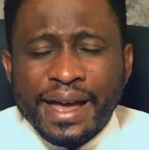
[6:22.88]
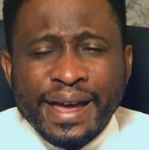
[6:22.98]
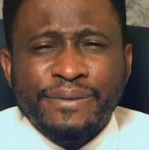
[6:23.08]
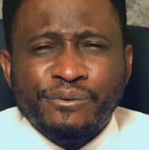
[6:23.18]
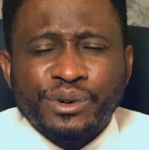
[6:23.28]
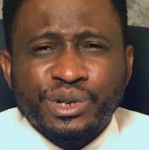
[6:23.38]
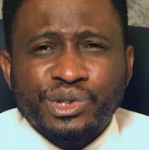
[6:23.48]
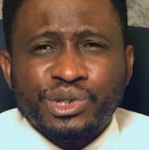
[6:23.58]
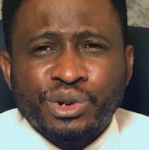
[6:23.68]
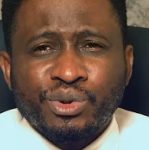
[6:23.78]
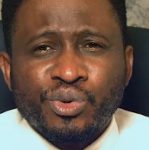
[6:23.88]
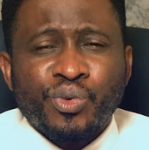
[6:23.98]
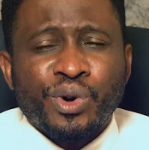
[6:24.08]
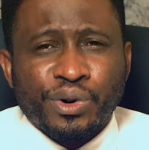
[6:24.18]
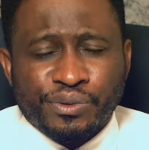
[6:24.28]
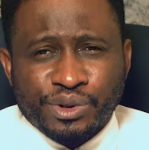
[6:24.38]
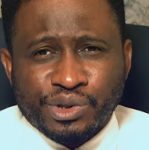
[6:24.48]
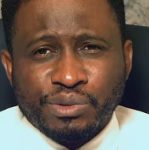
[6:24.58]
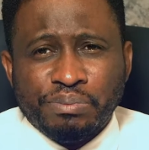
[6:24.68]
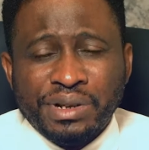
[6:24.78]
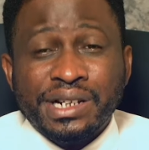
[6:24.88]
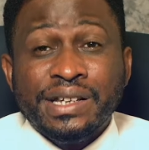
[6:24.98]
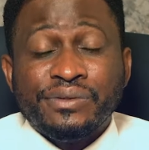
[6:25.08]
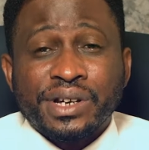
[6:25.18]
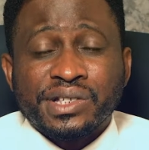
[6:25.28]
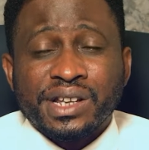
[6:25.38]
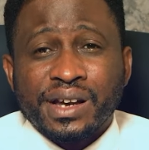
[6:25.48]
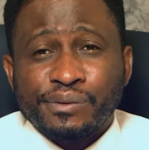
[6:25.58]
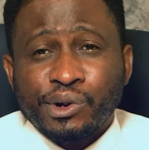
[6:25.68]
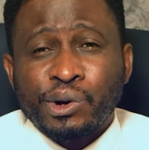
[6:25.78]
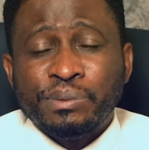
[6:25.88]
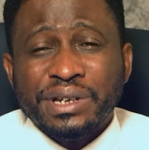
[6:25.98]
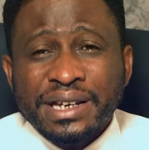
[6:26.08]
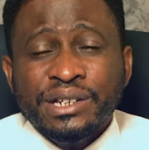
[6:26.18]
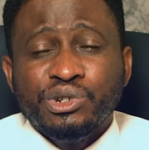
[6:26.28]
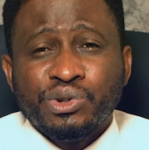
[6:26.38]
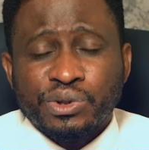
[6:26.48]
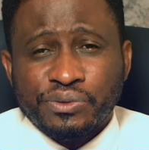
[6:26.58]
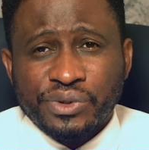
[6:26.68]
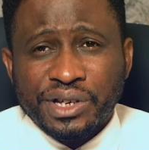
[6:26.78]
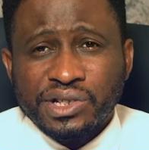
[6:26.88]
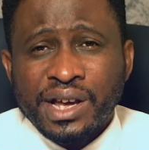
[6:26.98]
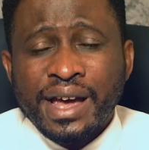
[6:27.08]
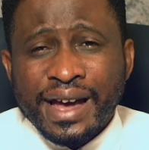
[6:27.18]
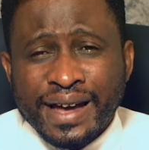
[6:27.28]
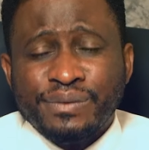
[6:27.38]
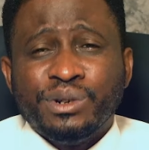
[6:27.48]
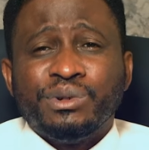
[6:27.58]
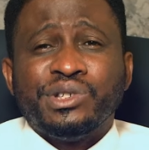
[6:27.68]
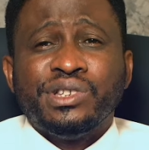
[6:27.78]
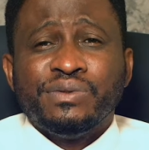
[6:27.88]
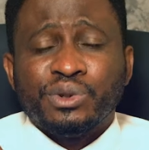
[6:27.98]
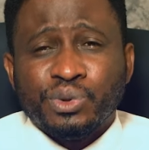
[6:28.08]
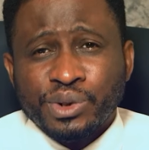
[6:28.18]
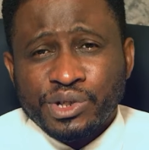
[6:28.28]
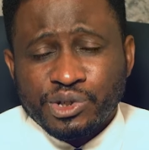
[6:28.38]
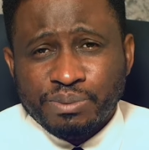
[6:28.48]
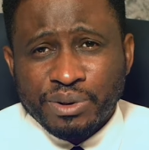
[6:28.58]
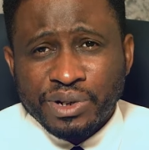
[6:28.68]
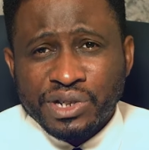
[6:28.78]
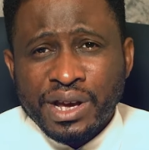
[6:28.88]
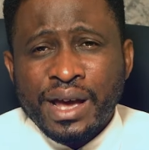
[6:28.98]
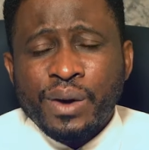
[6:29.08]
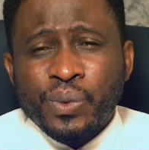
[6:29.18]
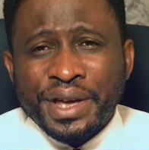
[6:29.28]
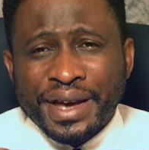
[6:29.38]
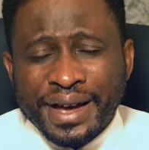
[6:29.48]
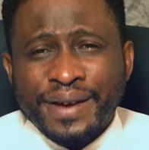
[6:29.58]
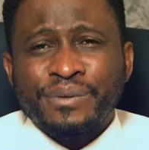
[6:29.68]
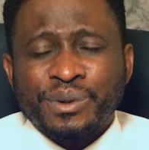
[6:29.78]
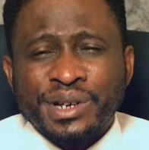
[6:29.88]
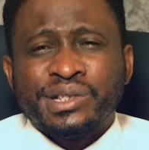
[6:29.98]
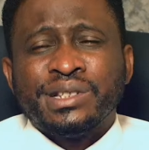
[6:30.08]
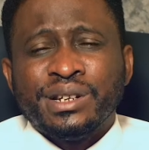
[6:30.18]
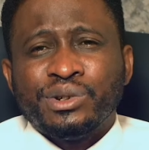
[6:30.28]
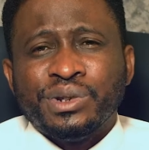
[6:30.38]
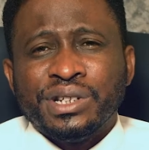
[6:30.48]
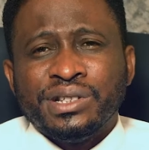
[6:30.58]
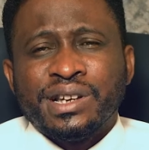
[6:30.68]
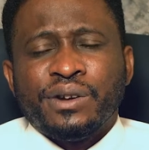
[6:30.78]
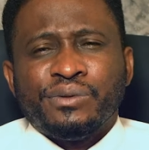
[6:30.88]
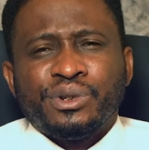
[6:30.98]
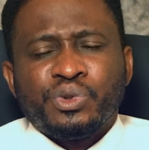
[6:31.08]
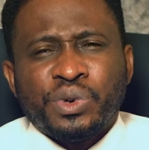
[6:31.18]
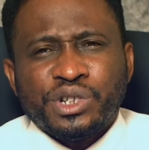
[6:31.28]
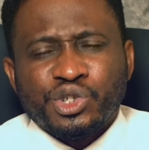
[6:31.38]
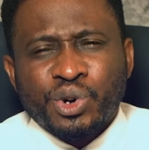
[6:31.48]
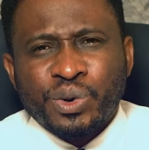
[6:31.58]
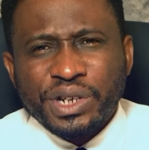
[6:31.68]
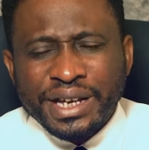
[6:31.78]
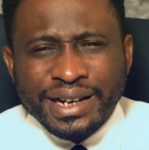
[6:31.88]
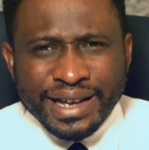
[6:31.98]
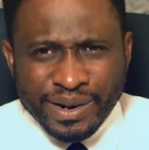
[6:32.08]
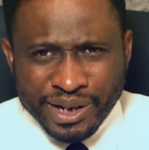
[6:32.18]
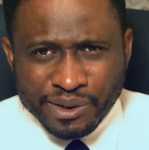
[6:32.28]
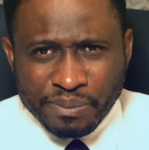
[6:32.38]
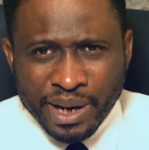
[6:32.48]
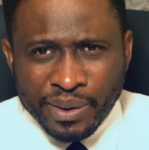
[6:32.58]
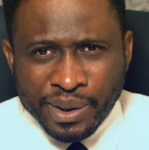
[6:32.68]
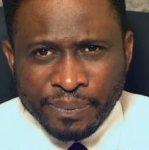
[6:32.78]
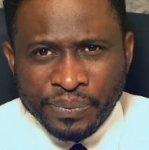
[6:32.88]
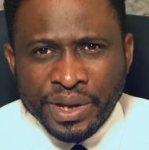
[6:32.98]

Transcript: Every single one of us believers that have come into the faith, haven't received the Holy Spirit, we have resident on the inside of us what is called inherent power.